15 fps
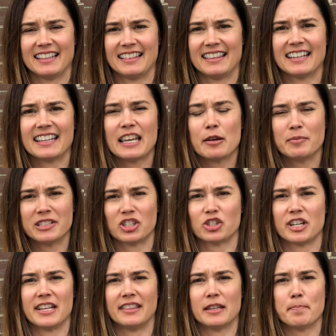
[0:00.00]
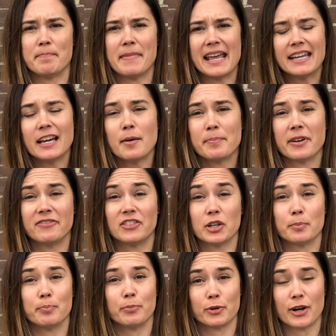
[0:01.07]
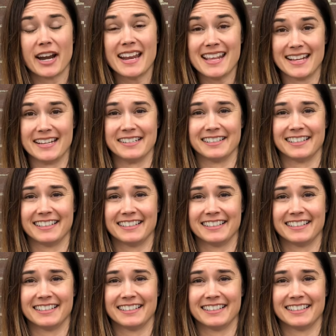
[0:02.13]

the chemistry and the makeup of their brain.